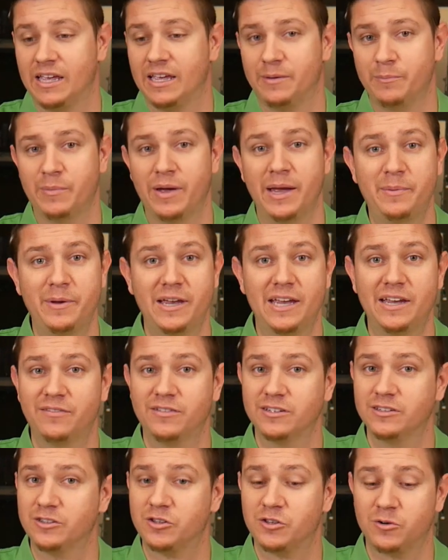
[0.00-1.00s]
Maybe
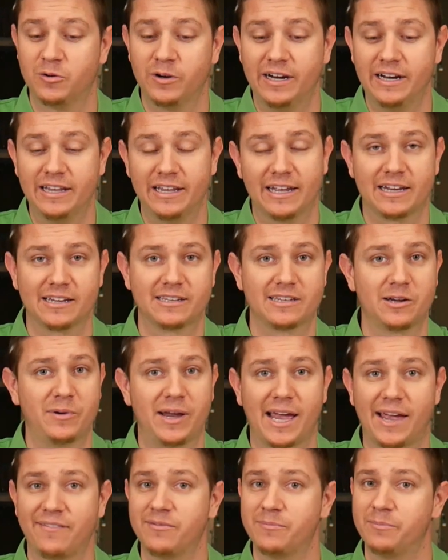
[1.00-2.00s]
even 3. Like I said, we
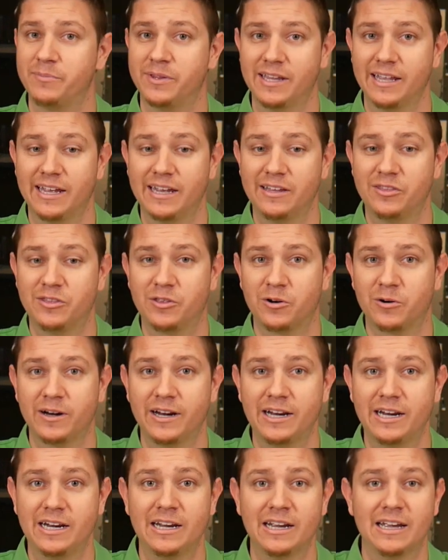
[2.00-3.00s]
haven't played
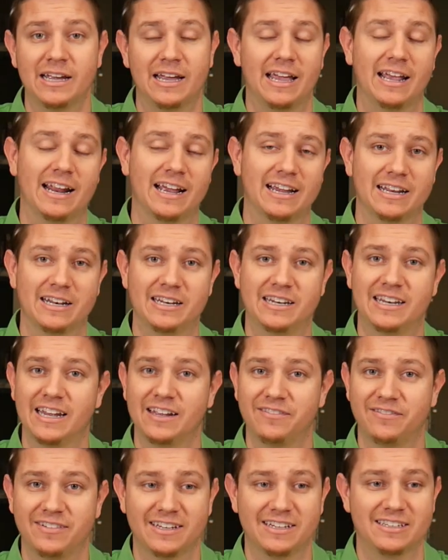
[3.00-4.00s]
3, and I could
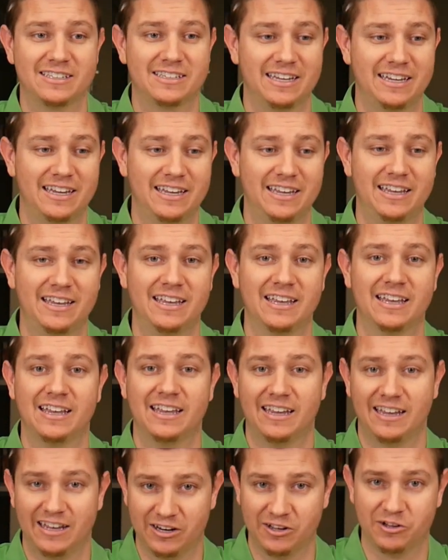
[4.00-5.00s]
definitely see,
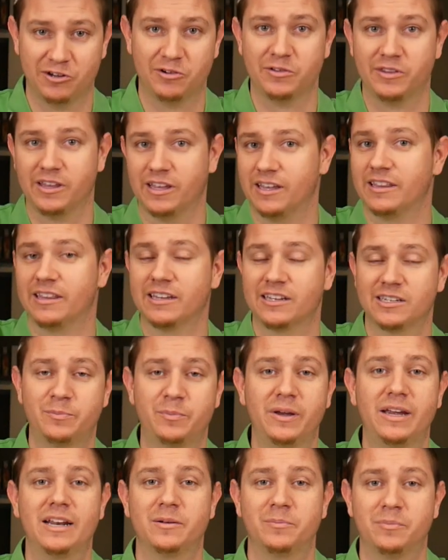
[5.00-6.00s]
the
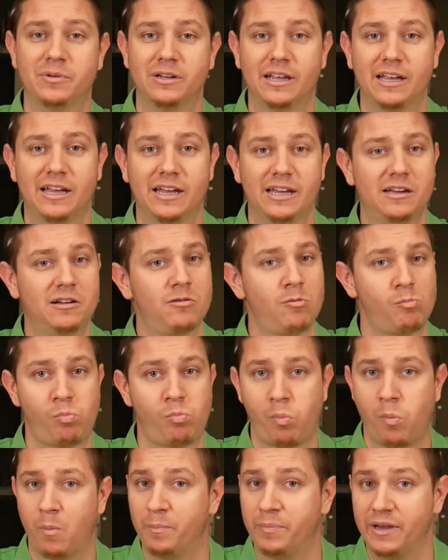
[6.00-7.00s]
speed of play
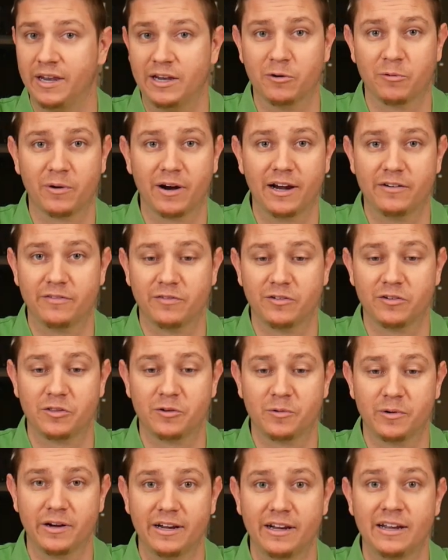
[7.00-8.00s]
be great for
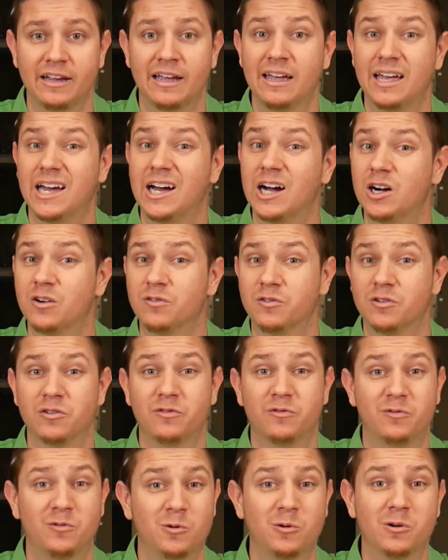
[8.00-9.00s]
3. However,
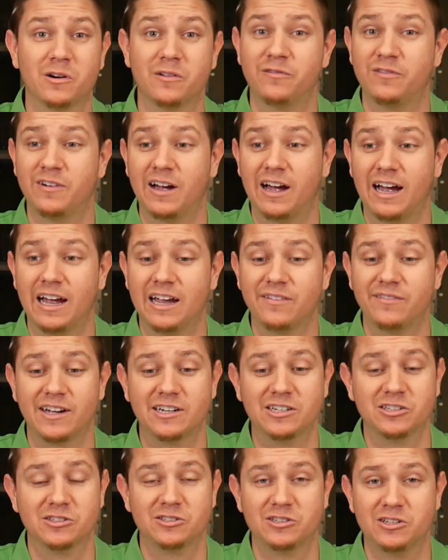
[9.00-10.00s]
4 to 5, I
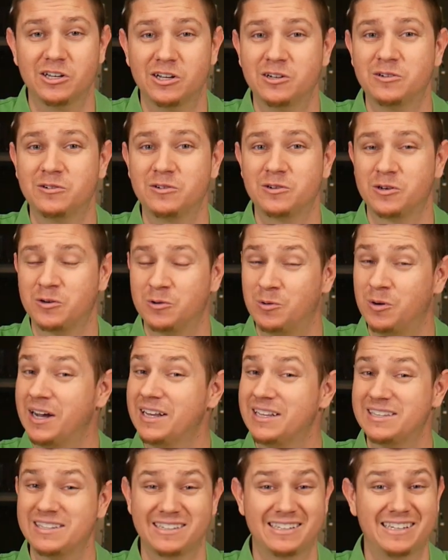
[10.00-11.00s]
just don't
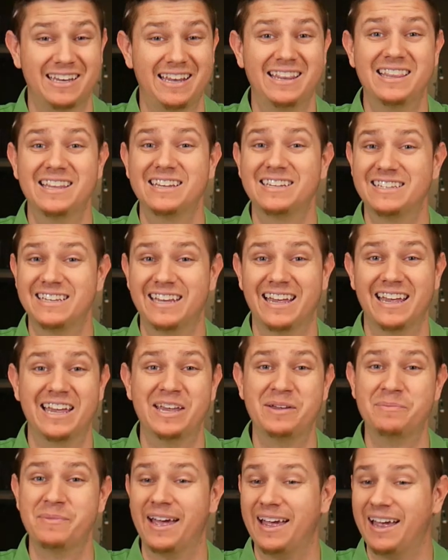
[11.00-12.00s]
quite see this
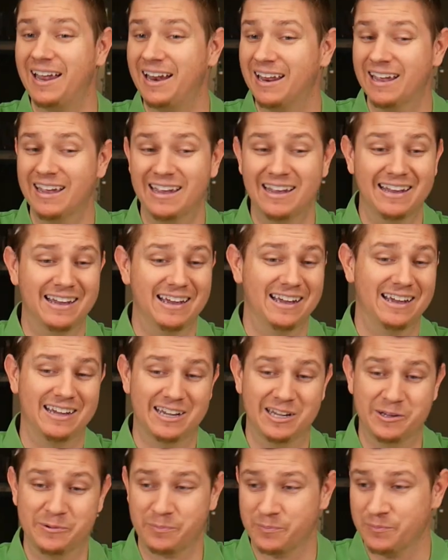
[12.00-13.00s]
game at.
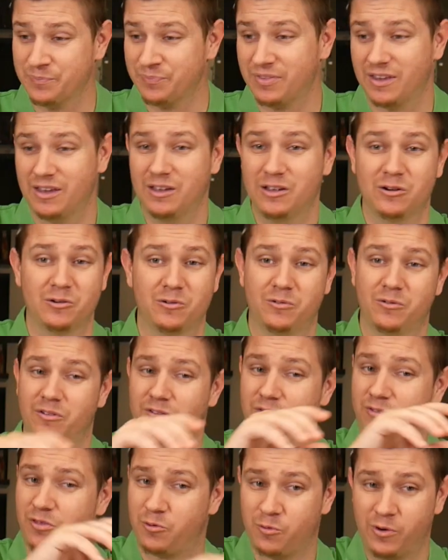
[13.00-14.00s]

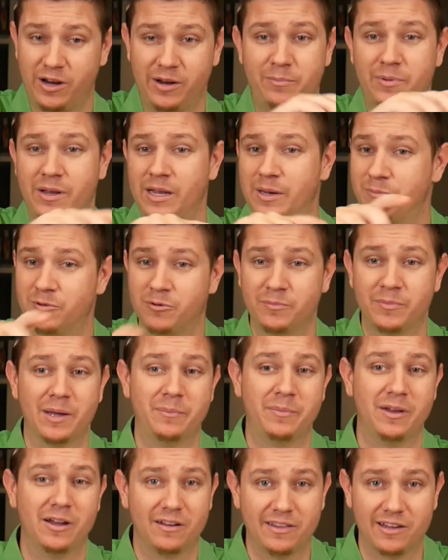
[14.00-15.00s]
3 people
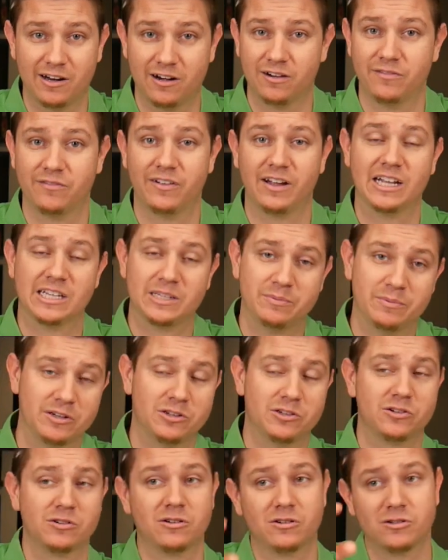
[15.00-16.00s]
maybe on their
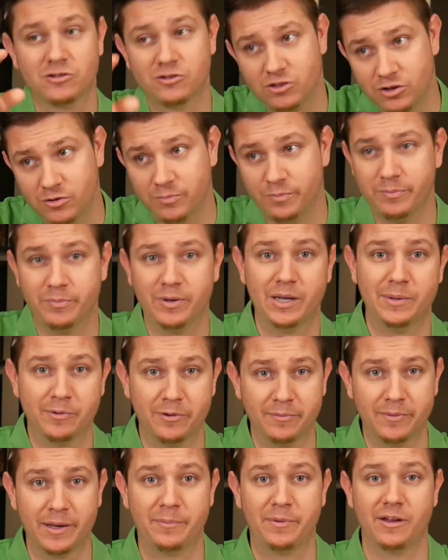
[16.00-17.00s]
advancement turn, 2 people
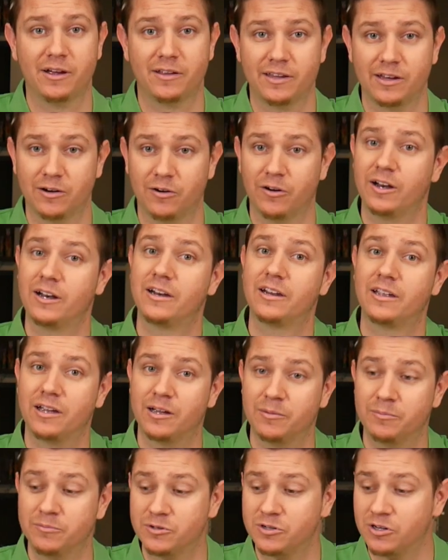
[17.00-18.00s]
maybe on their
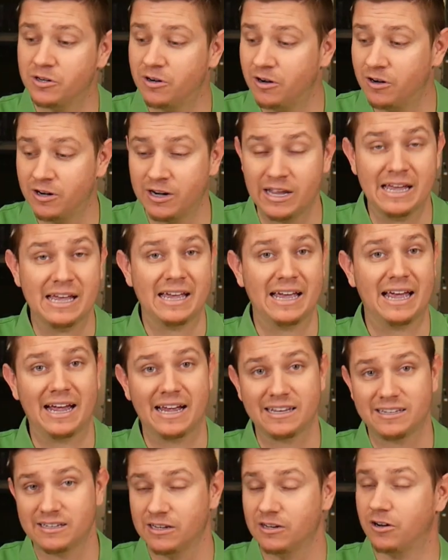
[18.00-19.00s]
income turn,
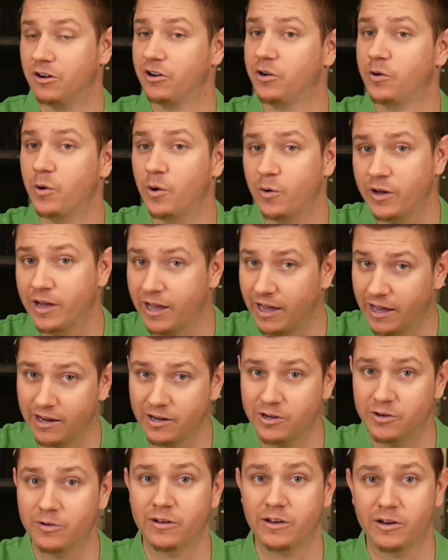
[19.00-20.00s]
asking, are you okay
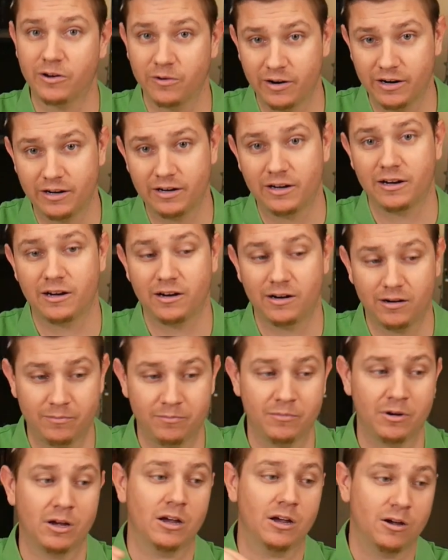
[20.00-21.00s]
doing your
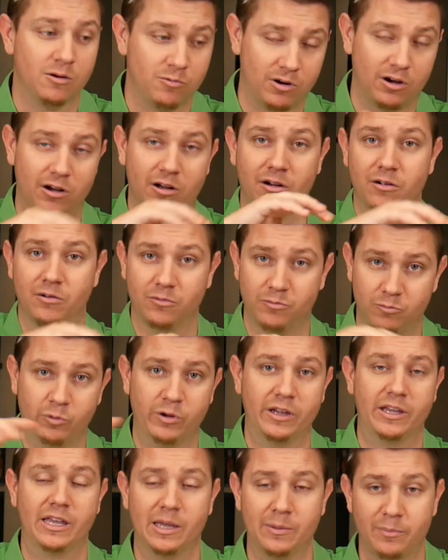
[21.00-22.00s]
income while
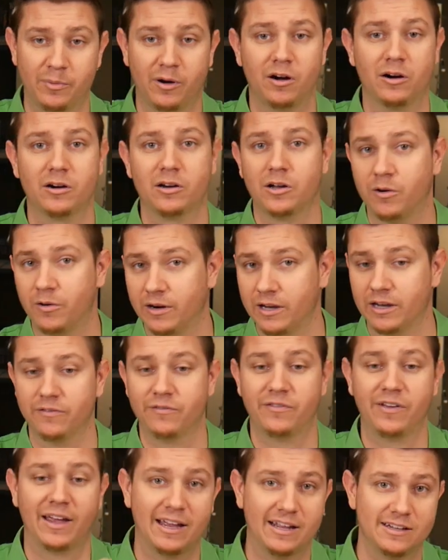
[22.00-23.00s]
we keep on going
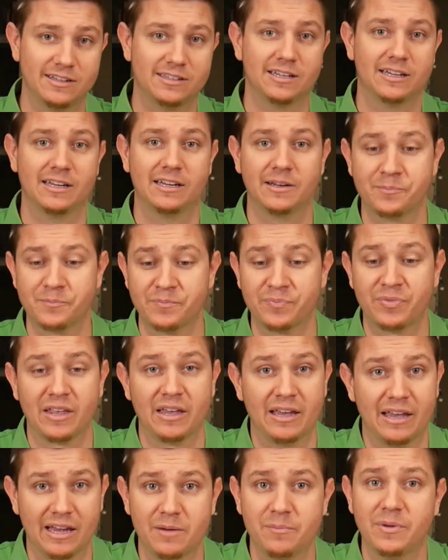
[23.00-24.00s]
advancing.
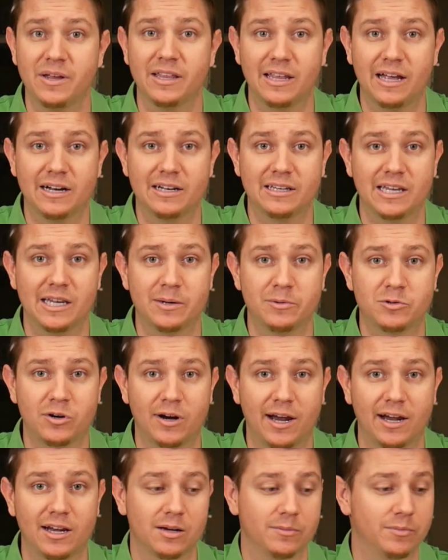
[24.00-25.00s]
It can be a lot to keep
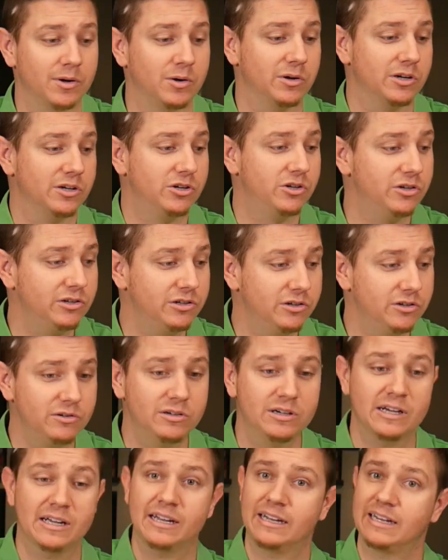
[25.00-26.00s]
track of, but with
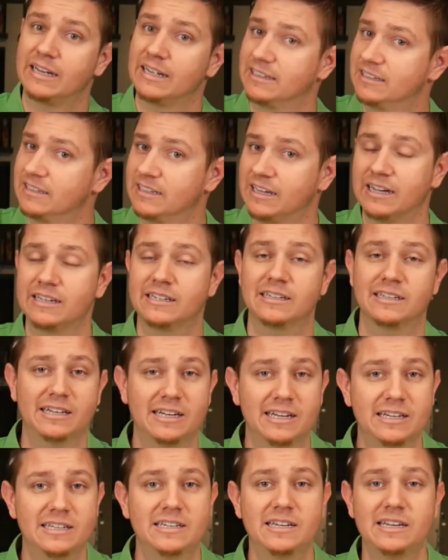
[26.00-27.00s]
2, it's nice and
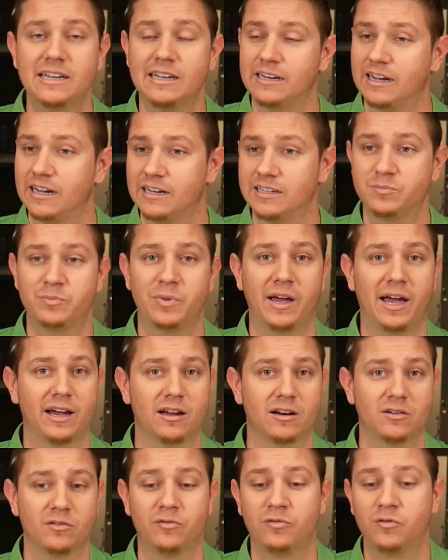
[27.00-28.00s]
easy, and nice back
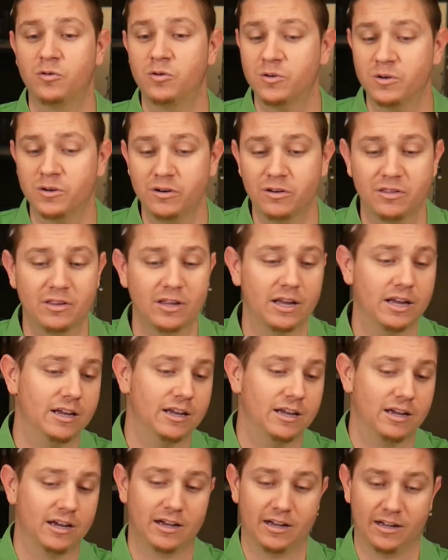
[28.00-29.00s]
and forth.
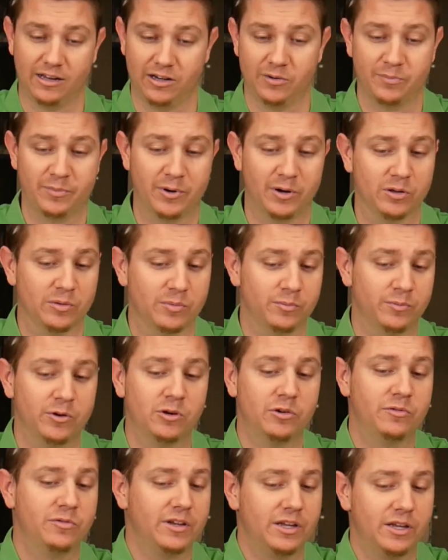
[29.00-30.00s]
You're both
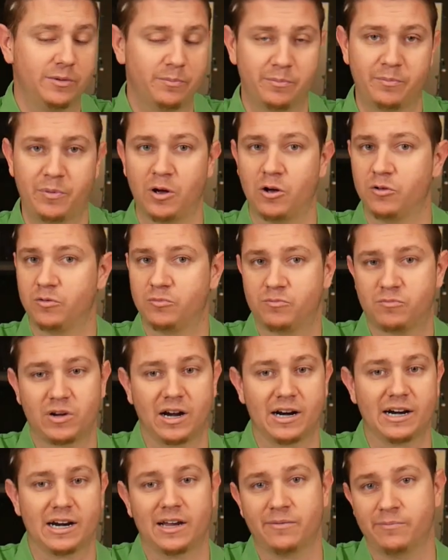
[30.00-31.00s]
moving, both
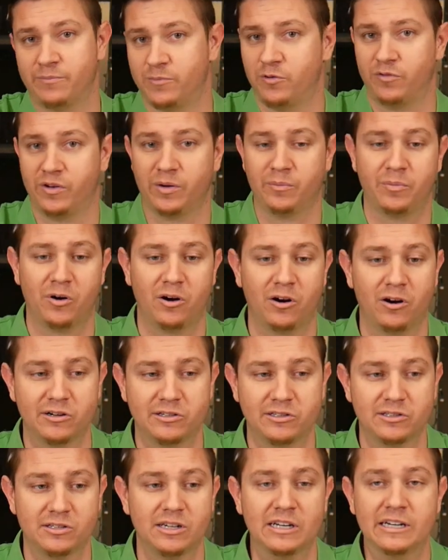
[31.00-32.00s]
kind of have moving
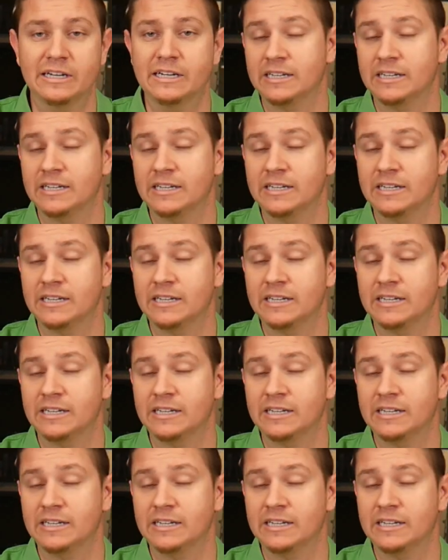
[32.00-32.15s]
parts.